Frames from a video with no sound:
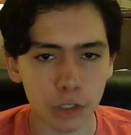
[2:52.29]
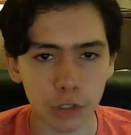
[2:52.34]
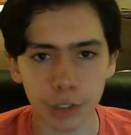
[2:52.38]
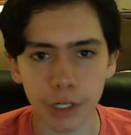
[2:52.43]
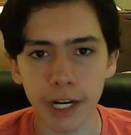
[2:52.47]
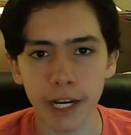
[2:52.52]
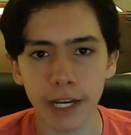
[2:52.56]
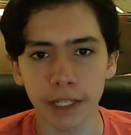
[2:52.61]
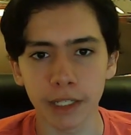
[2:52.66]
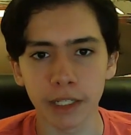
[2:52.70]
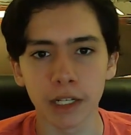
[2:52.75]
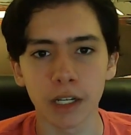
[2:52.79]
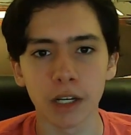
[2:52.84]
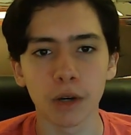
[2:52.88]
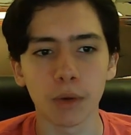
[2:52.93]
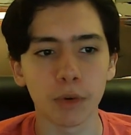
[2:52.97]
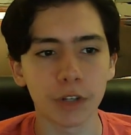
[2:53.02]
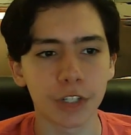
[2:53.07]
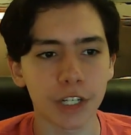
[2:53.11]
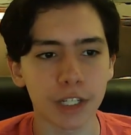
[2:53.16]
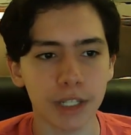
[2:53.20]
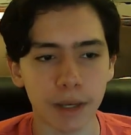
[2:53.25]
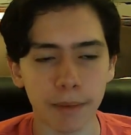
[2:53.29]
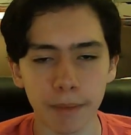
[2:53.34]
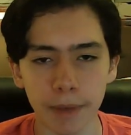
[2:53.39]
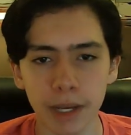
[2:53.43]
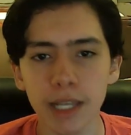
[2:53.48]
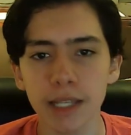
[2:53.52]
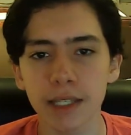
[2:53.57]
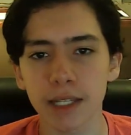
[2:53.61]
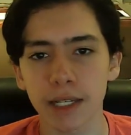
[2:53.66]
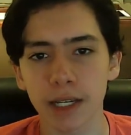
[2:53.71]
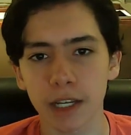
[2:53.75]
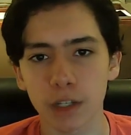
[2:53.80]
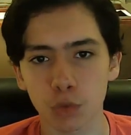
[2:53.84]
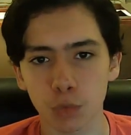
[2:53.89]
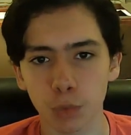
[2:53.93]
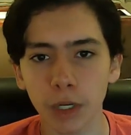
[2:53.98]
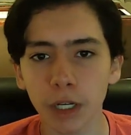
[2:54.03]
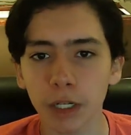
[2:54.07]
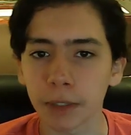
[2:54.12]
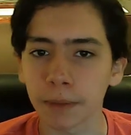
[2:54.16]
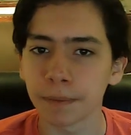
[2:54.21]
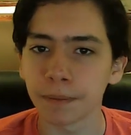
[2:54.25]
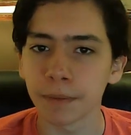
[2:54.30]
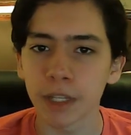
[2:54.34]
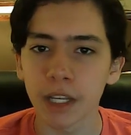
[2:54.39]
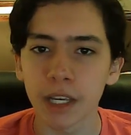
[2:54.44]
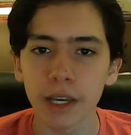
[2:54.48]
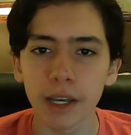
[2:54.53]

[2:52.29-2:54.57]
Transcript: train, which is amazing as well.